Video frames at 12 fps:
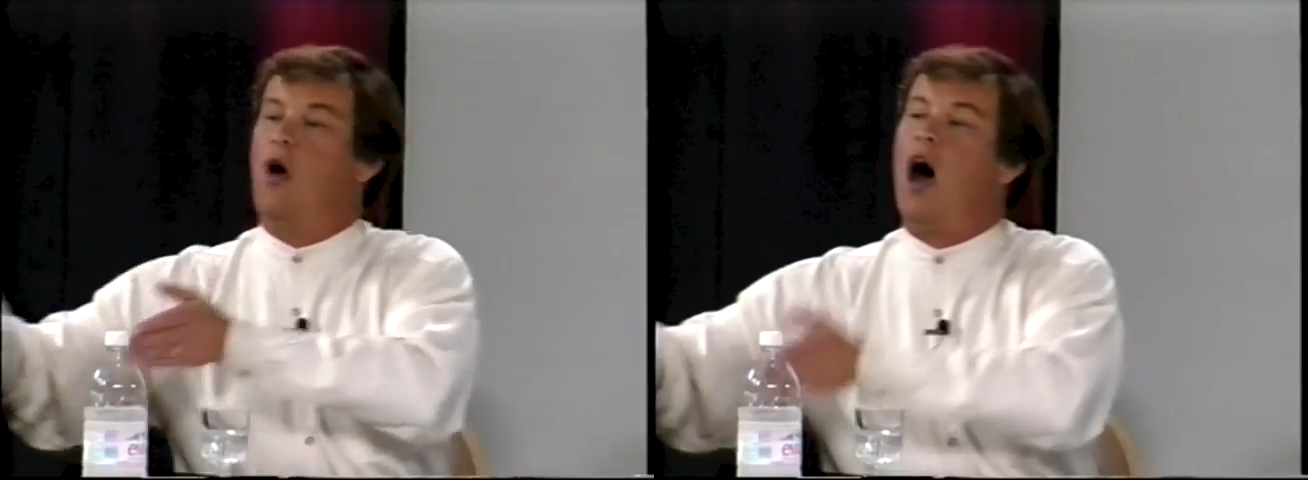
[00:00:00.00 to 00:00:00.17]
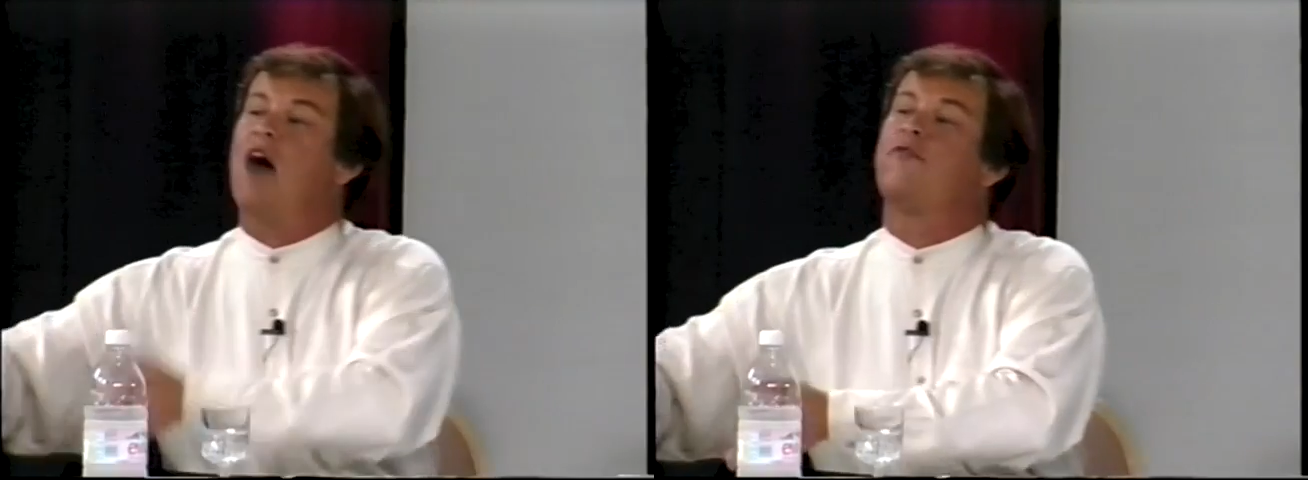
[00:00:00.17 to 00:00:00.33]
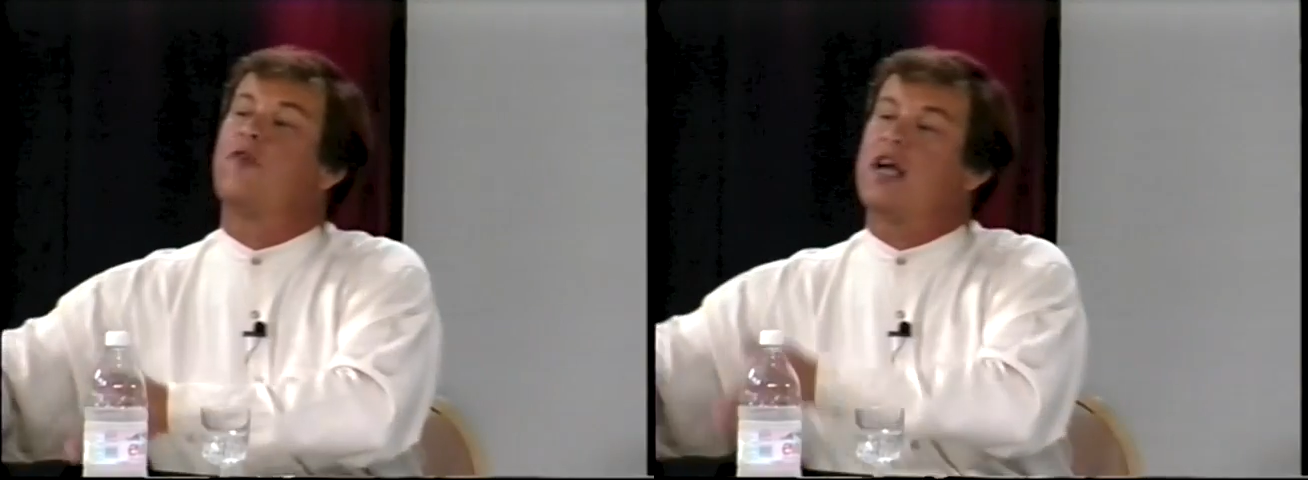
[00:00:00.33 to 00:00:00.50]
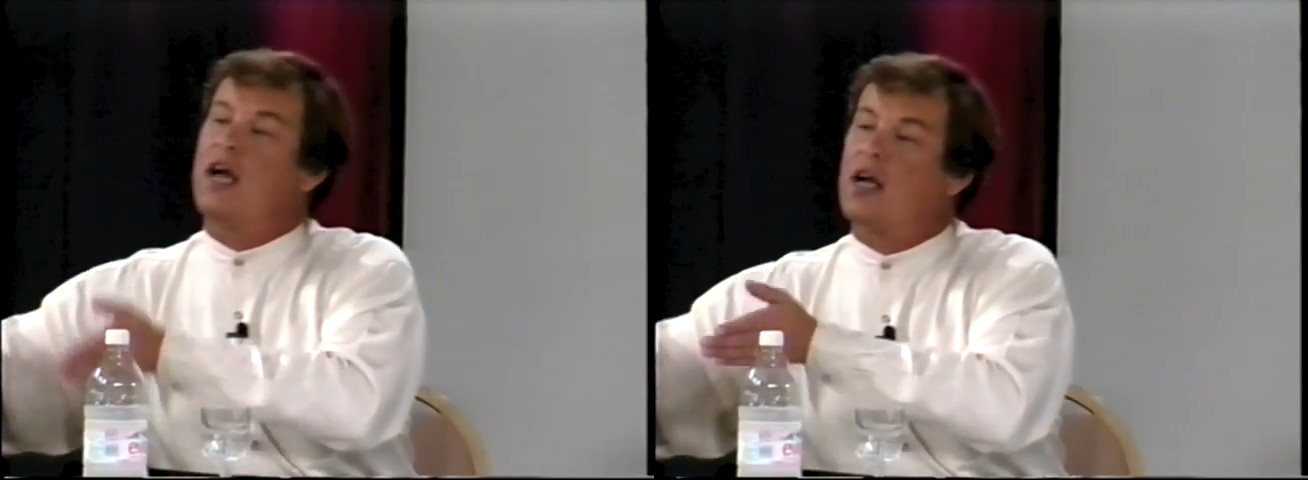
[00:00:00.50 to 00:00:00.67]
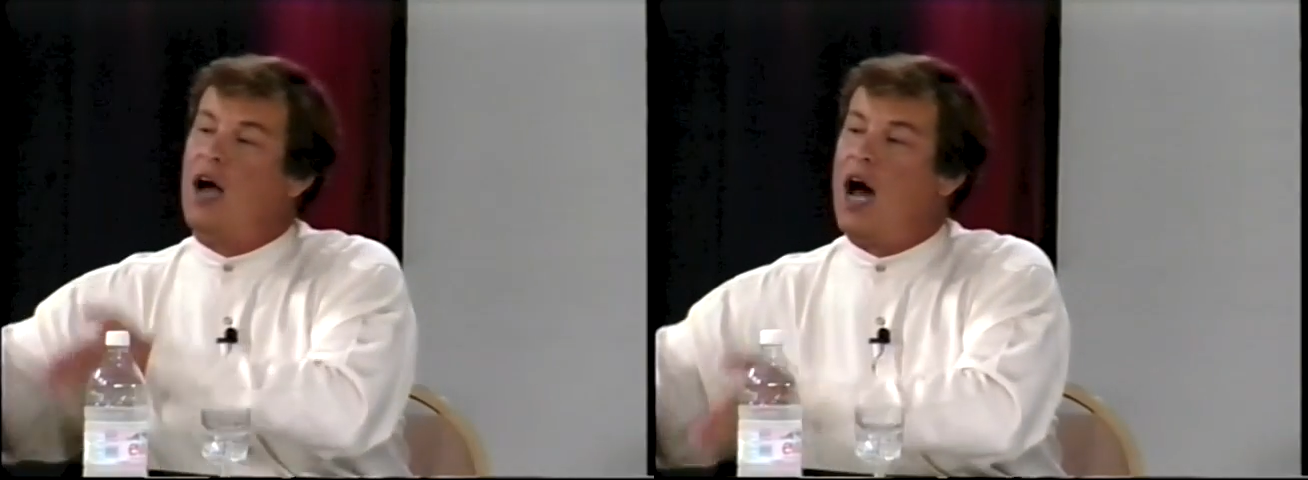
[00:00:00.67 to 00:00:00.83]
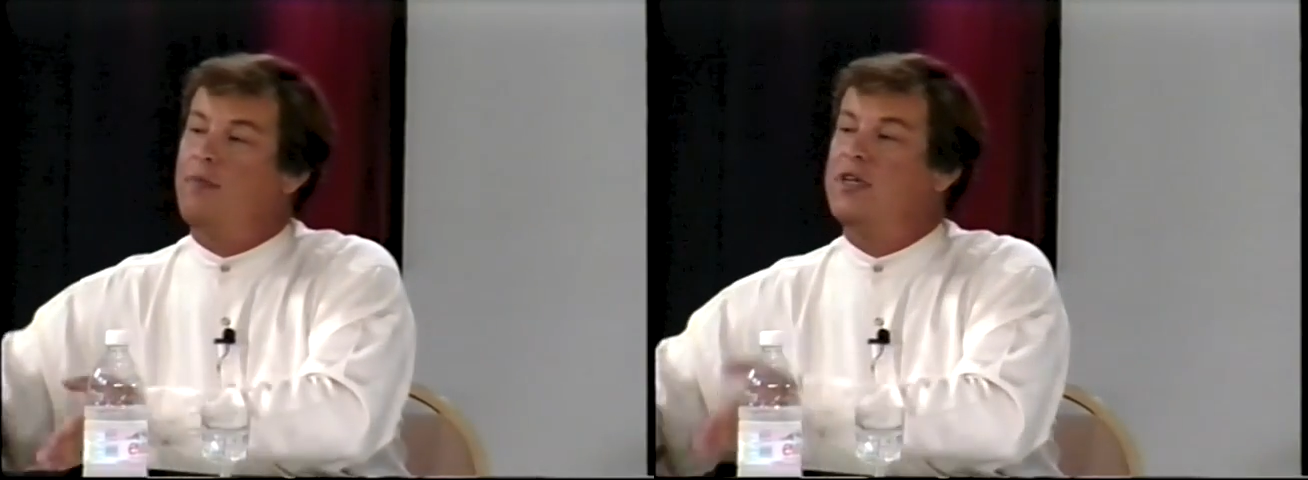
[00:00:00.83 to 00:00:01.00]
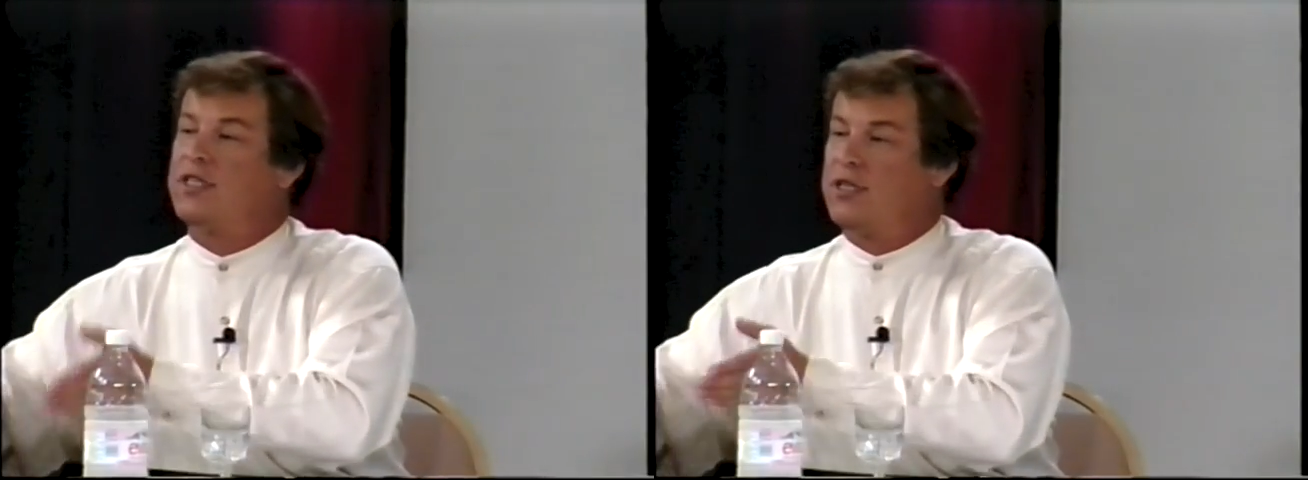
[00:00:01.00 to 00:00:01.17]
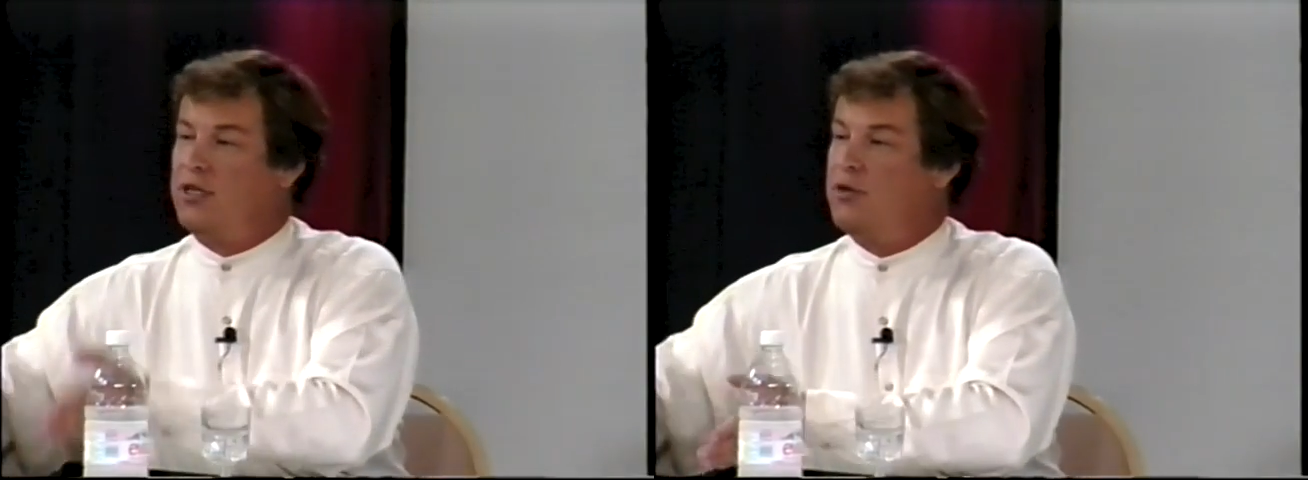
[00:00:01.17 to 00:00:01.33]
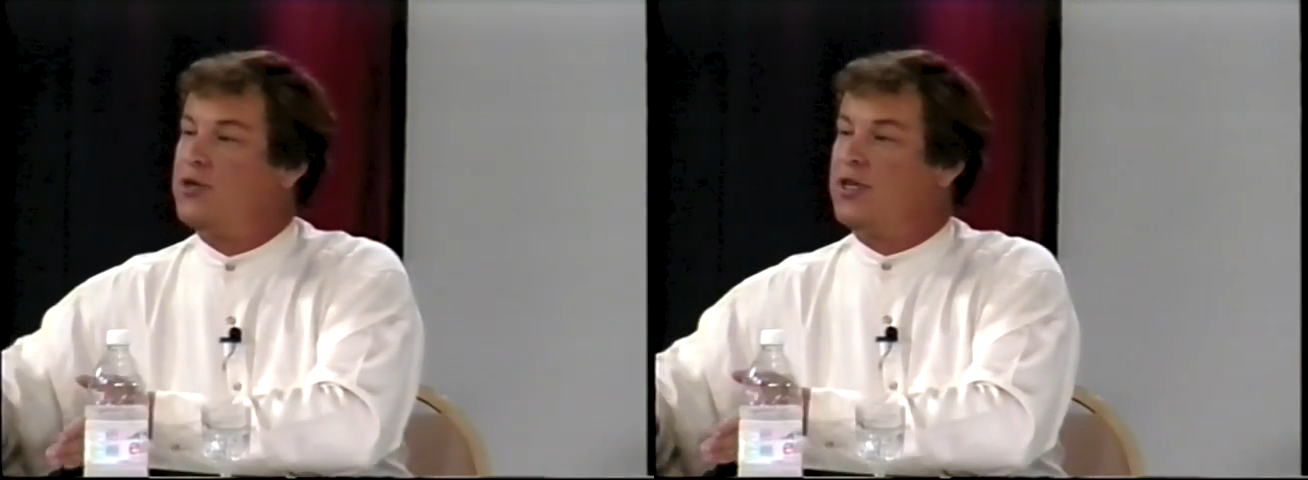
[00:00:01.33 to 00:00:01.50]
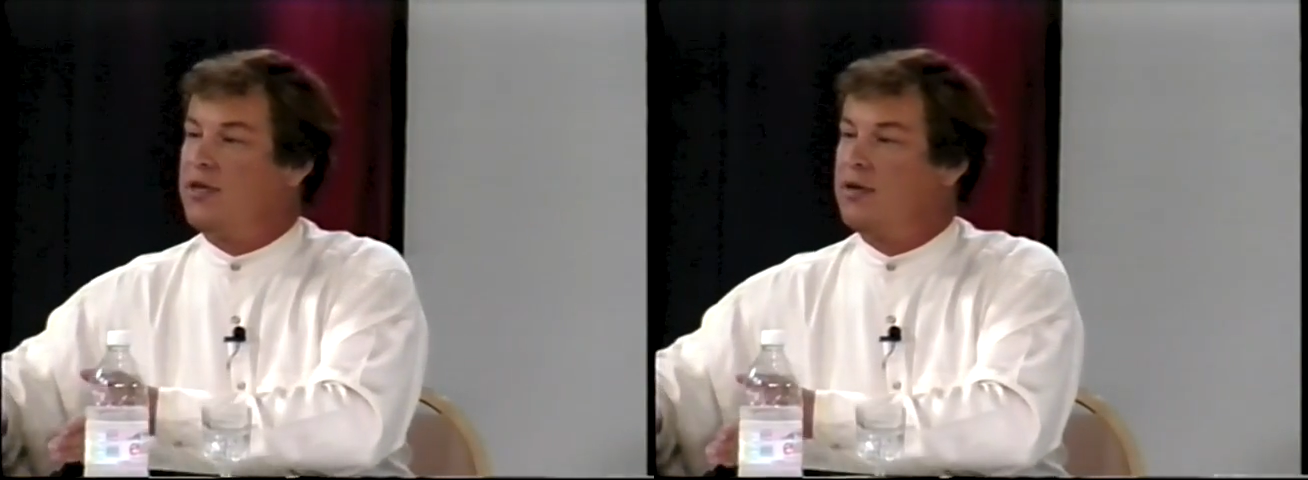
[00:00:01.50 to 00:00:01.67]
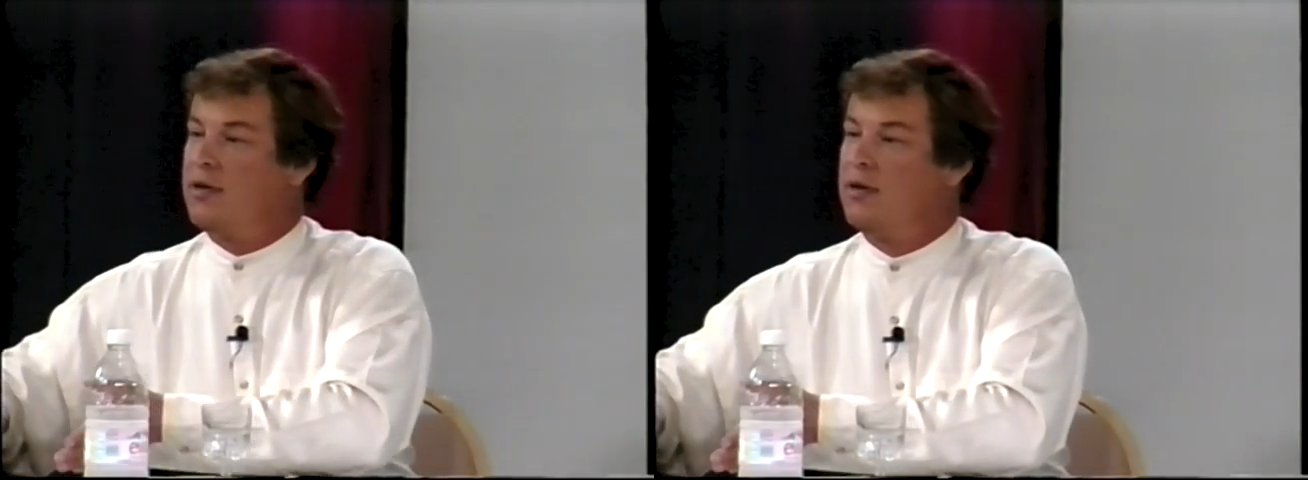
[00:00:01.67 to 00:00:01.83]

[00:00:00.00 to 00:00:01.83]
offering a common solution